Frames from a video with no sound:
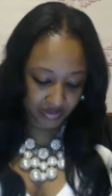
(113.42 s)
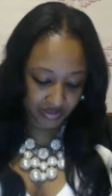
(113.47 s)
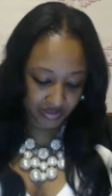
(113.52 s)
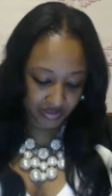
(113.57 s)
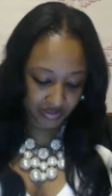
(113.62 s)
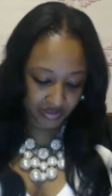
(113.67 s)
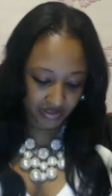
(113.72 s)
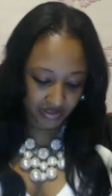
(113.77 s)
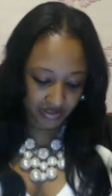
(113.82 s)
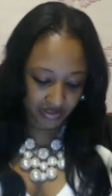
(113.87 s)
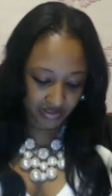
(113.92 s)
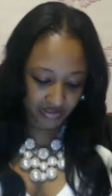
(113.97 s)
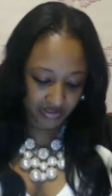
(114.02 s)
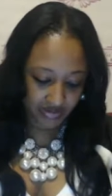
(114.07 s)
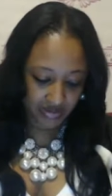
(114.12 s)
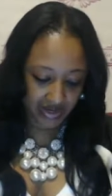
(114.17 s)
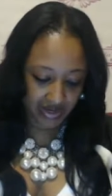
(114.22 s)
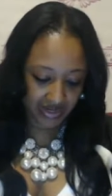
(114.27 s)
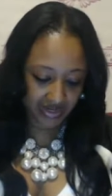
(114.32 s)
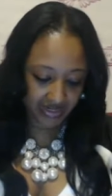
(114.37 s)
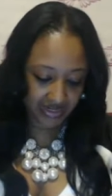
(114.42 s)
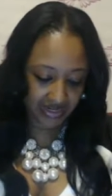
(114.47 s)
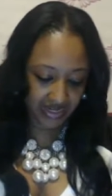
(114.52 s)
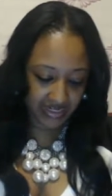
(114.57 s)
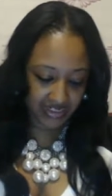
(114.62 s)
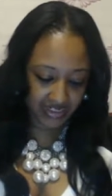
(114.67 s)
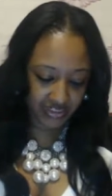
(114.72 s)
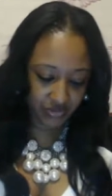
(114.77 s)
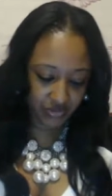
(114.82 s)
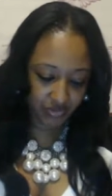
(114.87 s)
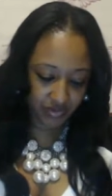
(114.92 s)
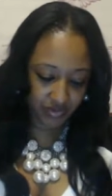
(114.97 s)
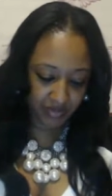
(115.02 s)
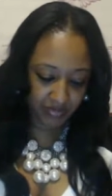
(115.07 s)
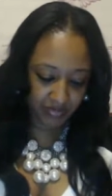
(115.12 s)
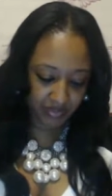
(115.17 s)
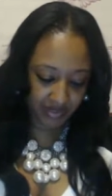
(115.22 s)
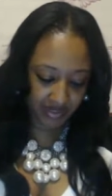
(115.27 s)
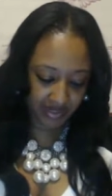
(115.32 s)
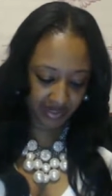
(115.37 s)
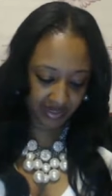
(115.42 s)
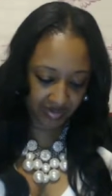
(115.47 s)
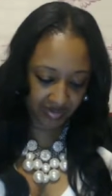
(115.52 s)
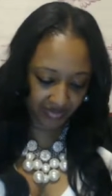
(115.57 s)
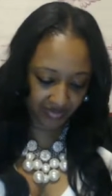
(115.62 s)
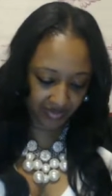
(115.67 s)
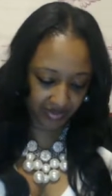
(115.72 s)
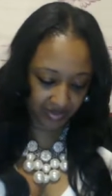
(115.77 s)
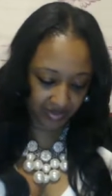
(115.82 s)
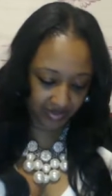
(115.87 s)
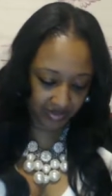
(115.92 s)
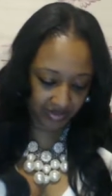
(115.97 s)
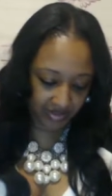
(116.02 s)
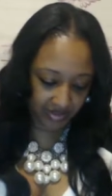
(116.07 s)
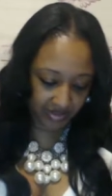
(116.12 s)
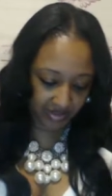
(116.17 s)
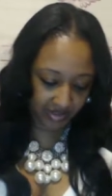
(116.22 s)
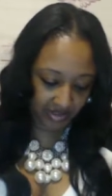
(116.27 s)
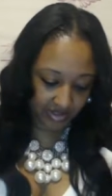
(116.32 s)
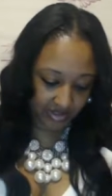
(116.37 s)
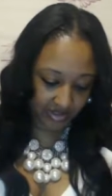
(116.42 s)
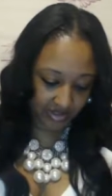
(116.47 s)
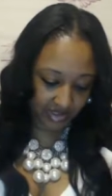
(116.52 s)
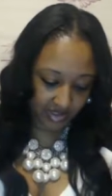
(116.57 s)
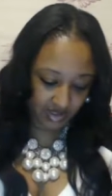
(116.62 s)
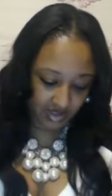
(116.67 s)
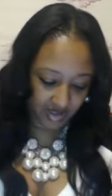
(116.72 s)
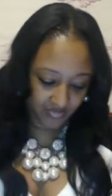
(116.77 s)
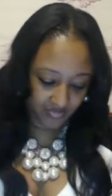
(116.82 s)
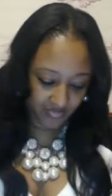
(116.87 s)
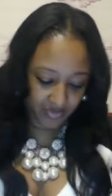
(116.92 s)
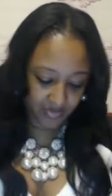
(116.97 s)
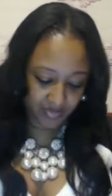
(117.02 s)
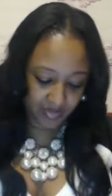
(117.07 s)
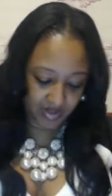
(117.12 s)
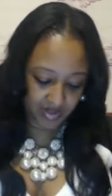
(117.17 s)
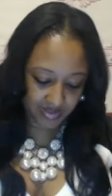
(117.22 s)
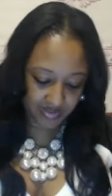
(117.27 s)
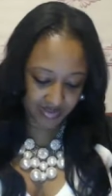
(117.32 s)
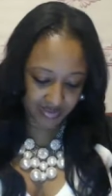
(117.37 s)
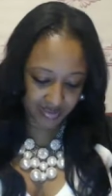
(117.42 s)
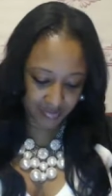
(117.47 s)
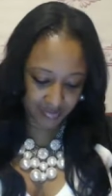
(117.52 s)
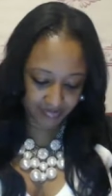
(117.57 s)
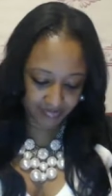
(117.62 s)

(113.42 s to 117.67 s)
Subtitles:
And then you got to catch the replay if you miss it.